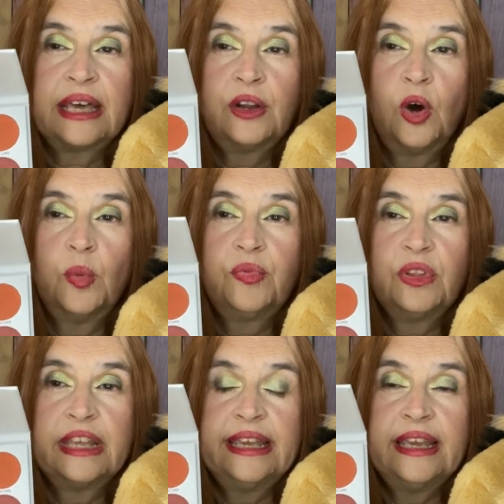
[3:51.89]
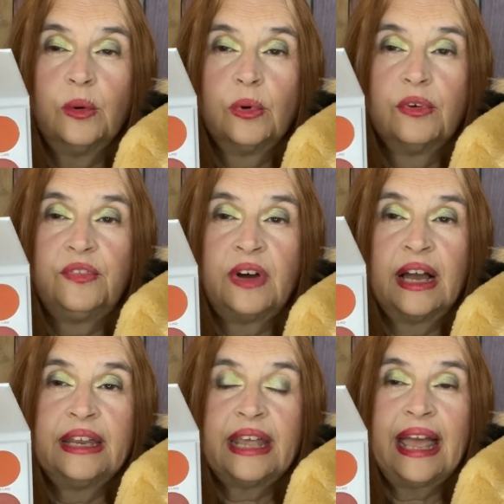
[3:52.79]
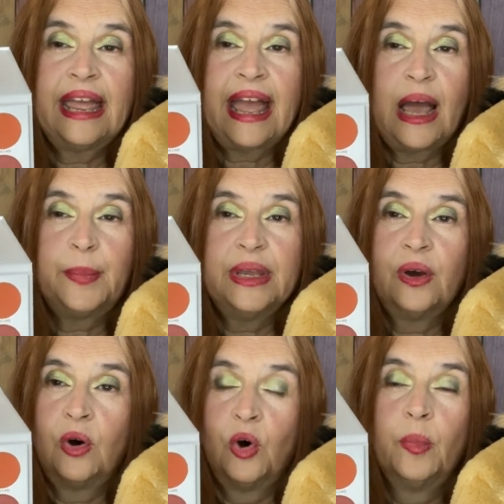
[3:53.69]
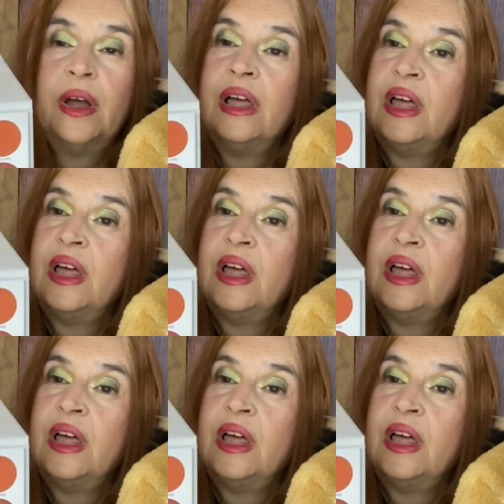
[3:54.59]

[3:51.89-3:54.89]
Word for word: and hopefully it will find a happy home,